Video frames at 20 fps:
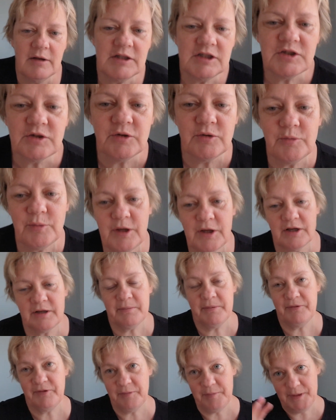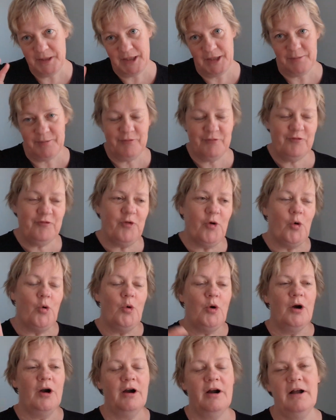So welcome if you've been here
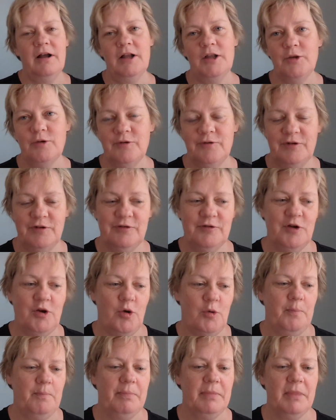before, hello if you've not.